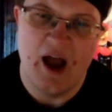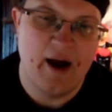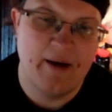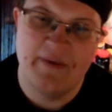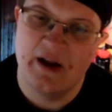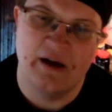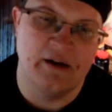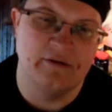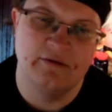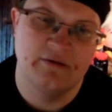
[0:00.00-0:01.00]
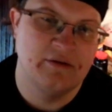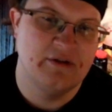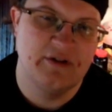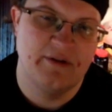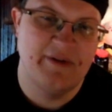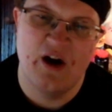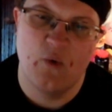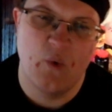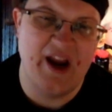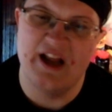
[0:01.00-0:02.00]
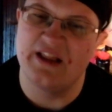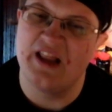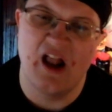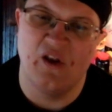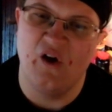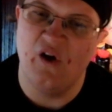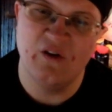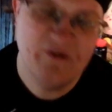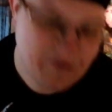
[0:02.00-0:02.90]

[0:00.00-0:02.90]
I'm not waiting that long.